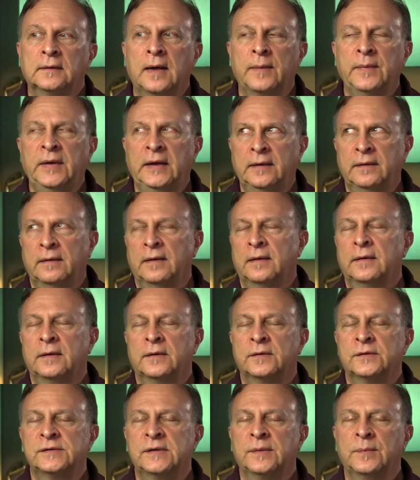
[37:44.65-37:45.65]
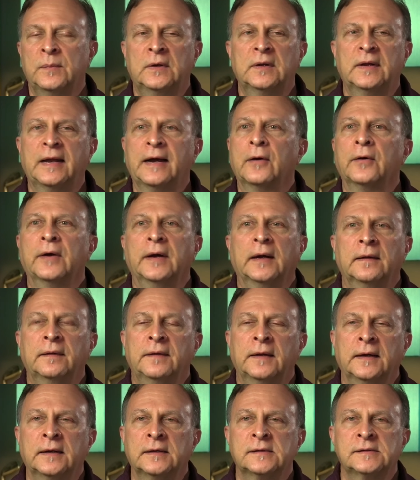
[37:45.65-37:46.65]
I mean, there's some glaring
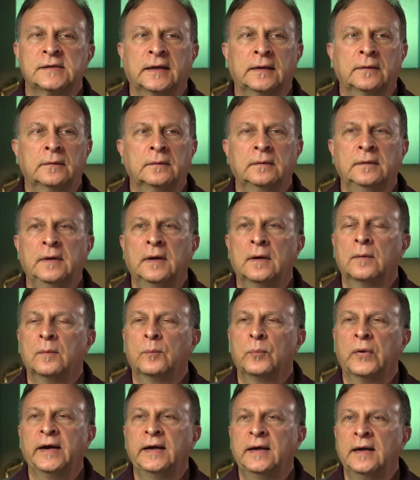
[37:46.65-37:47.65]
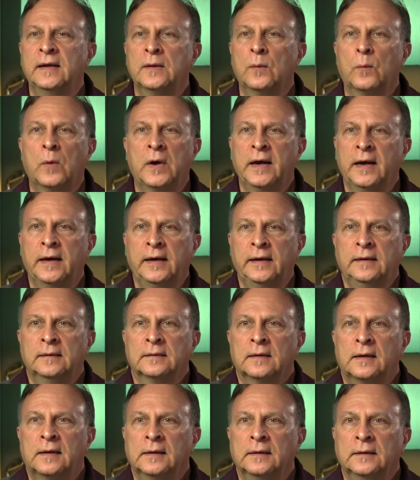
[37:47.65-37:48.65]
things like, you know, breaking the 180
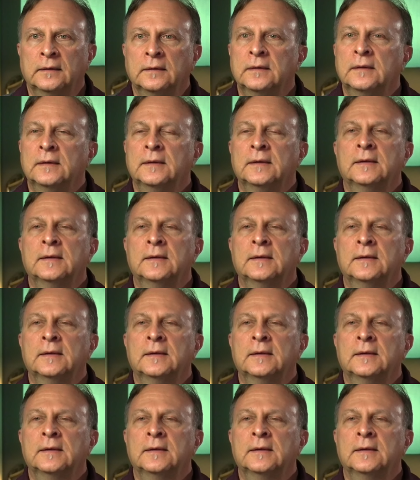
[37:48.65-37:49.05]
line